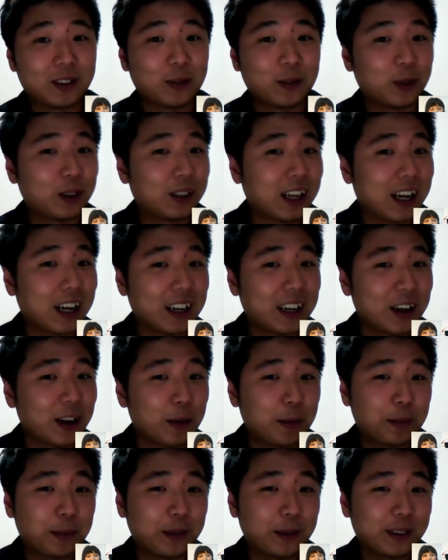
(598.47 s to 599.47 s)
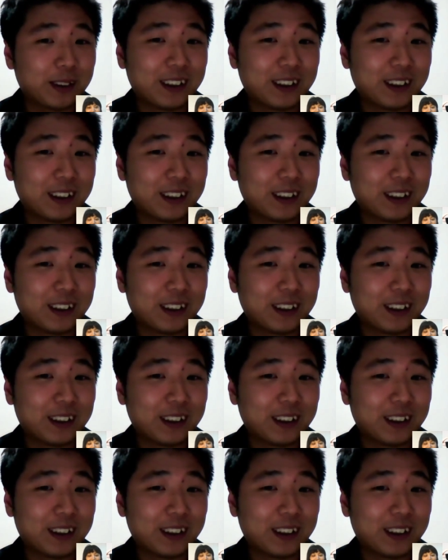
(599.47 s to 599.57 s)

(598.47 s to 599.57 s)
Would that help?